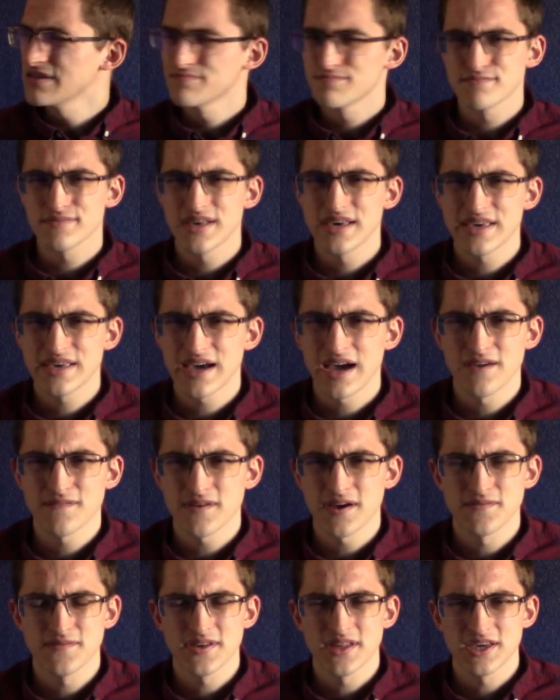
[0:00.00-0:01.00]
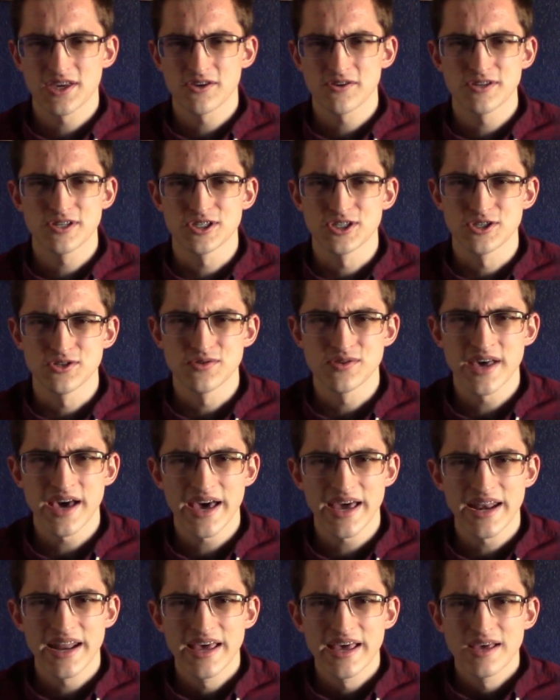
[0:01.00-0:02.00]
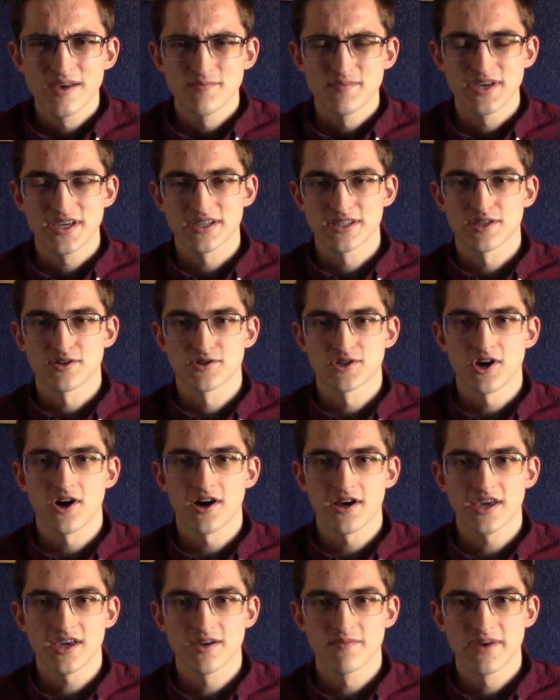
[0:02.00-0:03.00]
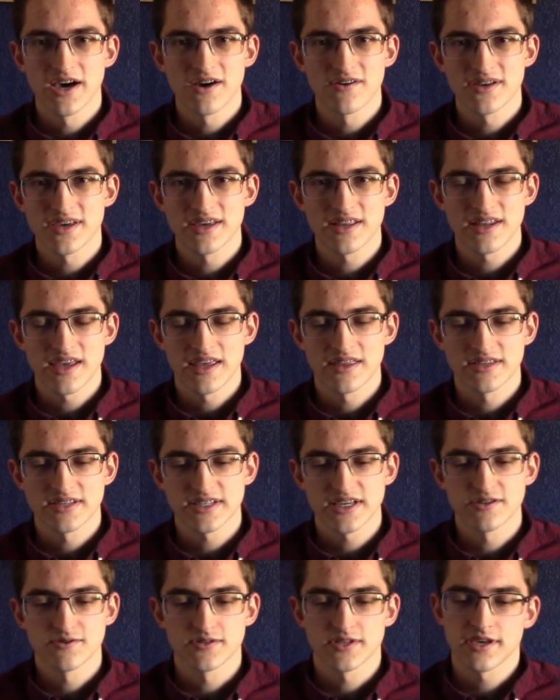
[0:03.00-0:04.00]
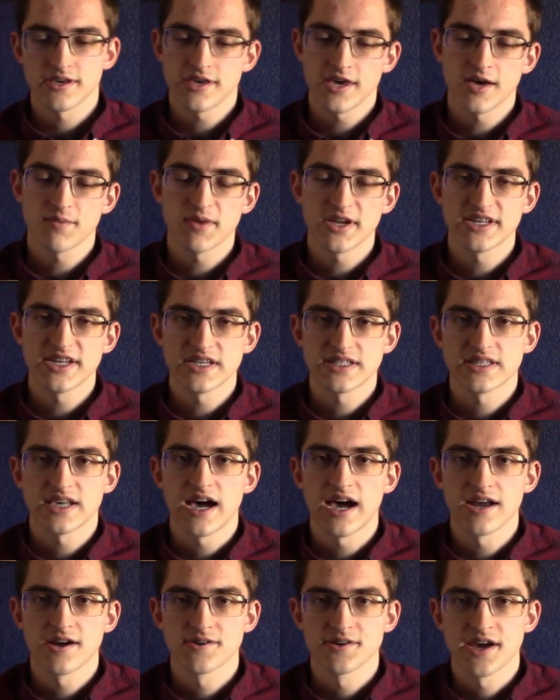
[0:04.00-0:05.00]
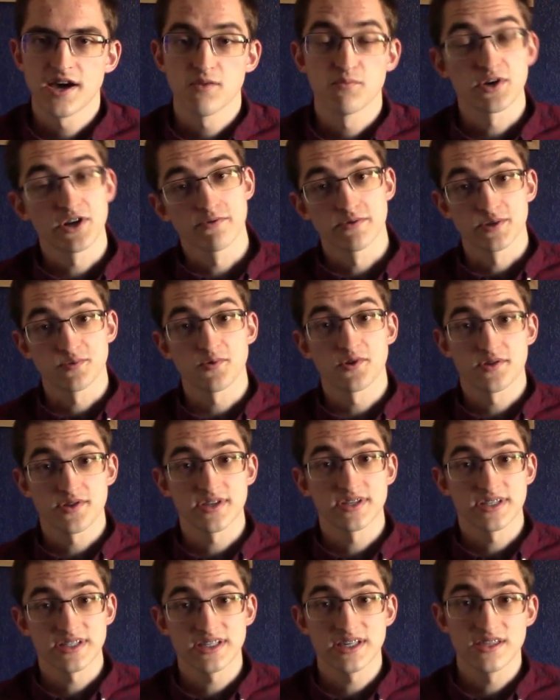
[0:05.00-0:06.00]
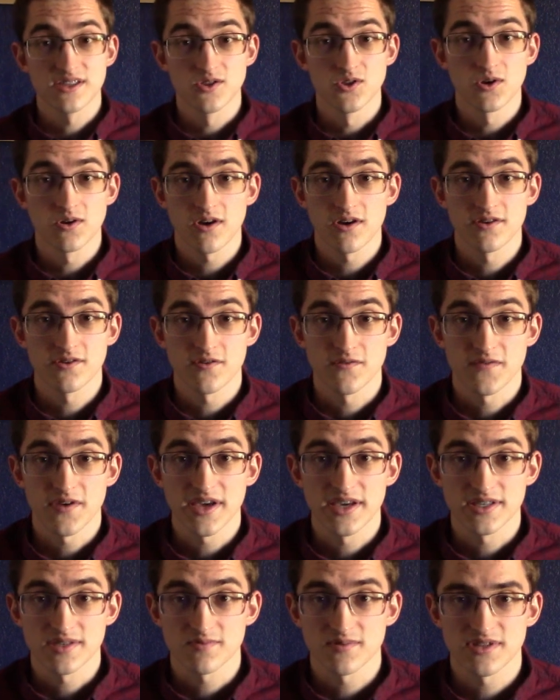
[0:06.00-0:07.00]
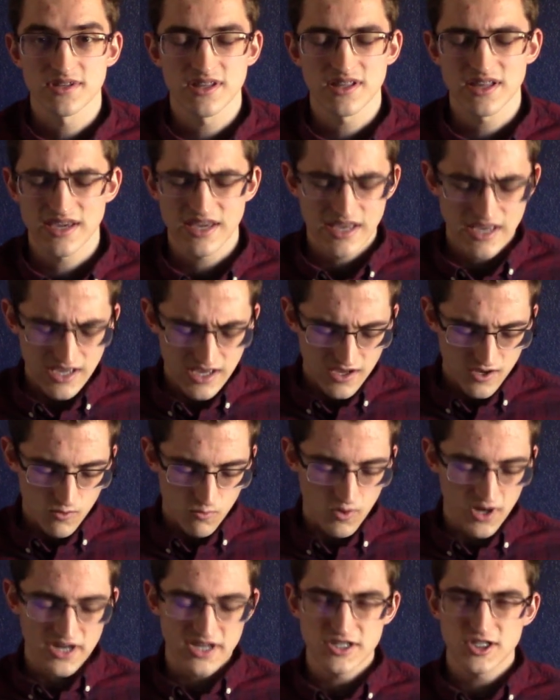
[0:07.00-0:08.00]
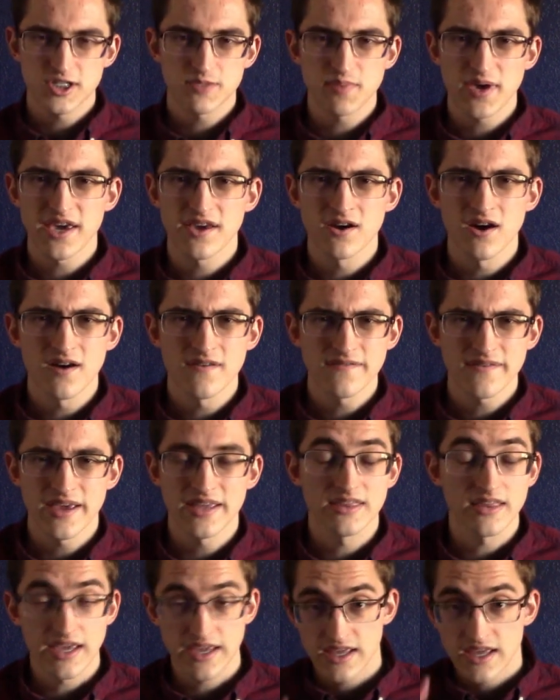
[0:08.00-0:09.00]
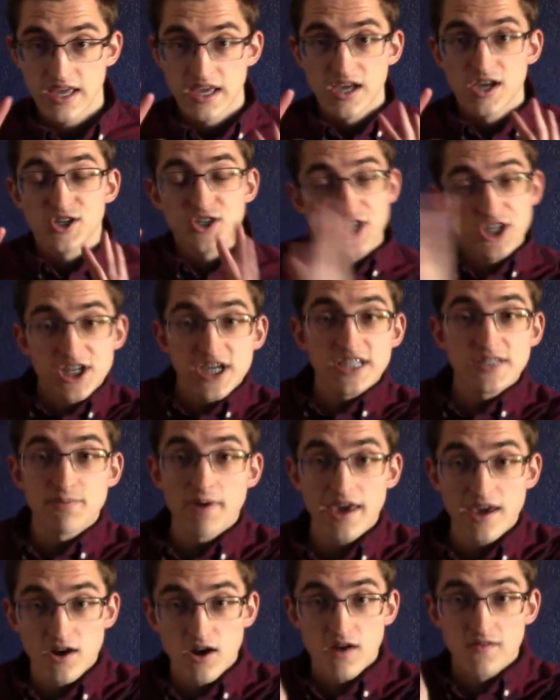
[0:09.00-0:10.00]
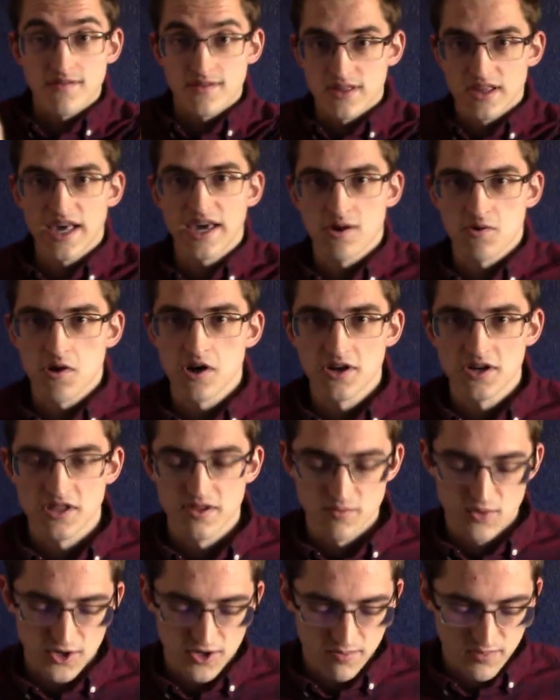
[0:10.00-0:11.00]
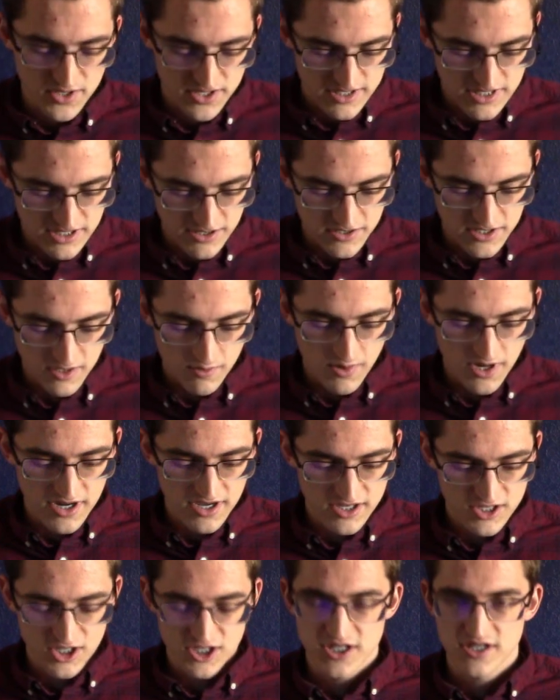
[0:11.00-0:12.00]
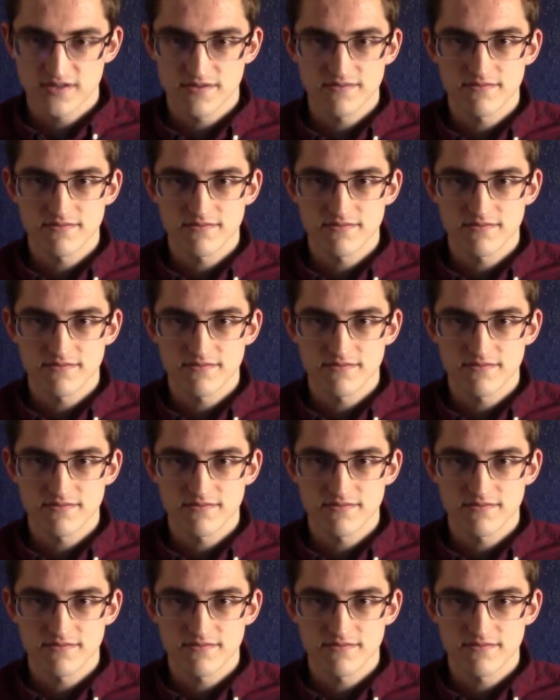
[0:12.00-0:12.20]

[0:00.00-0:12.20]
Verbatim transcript: Like, I feel like you can just do that, because they're talking about it, and Lysandra's like, yeah, my debt's higher now, but it was worth it to see the look on her face when they, like, why not just pay it off? And, like, she does pay it off later on in the book, but seriously, why not just...